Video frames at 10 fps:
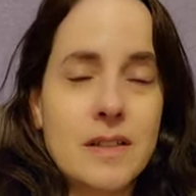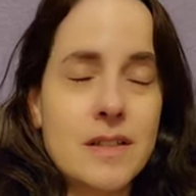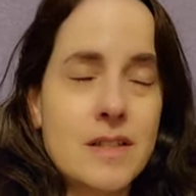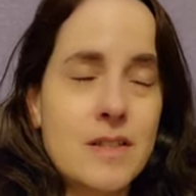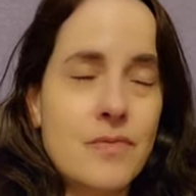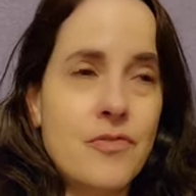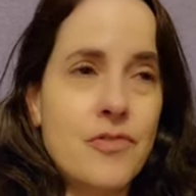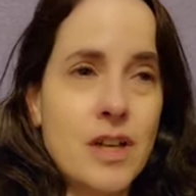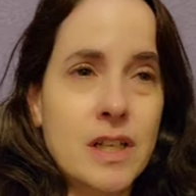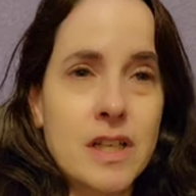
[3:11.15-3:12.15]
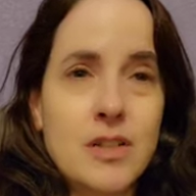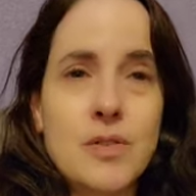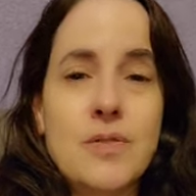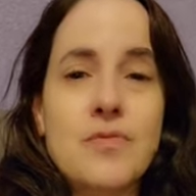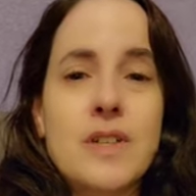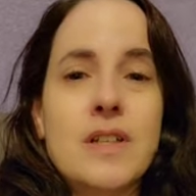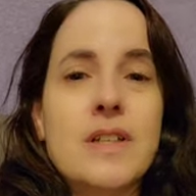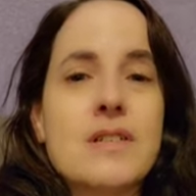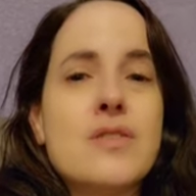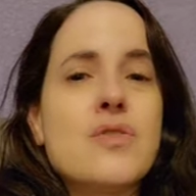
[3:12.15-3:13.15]
He's funny,
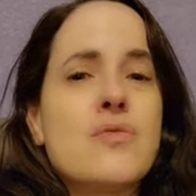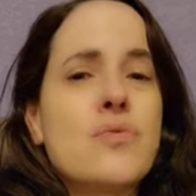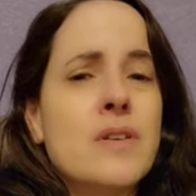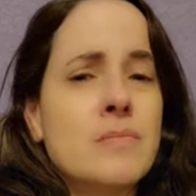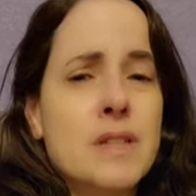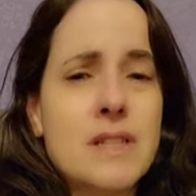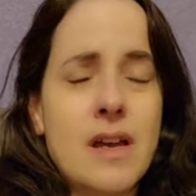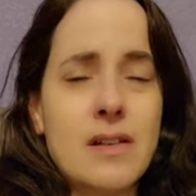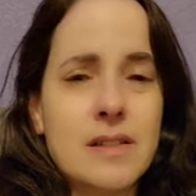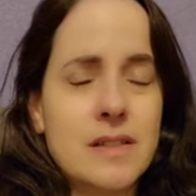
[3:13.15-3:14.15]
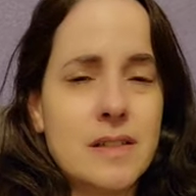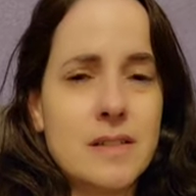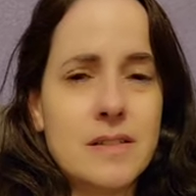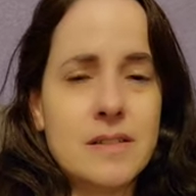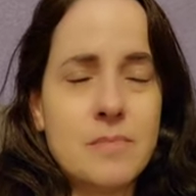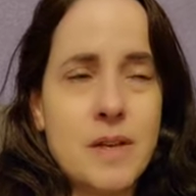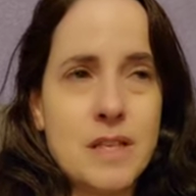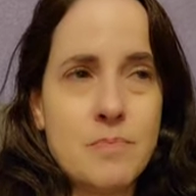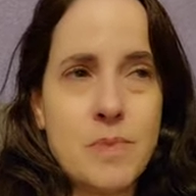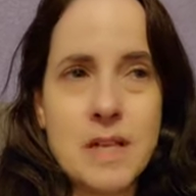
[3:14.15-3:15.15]
goofy, extremely talented, the
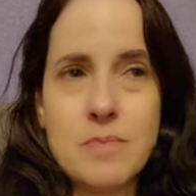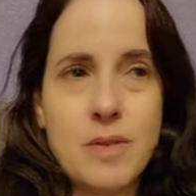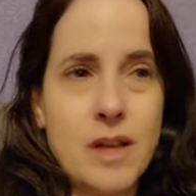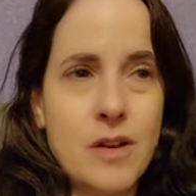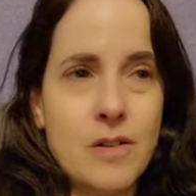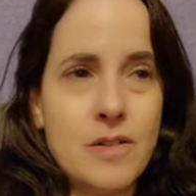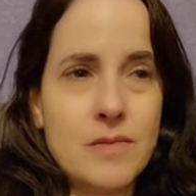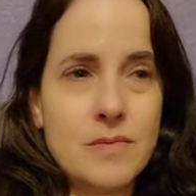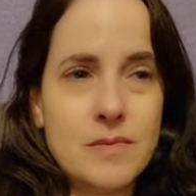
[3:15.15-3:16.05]
best bass player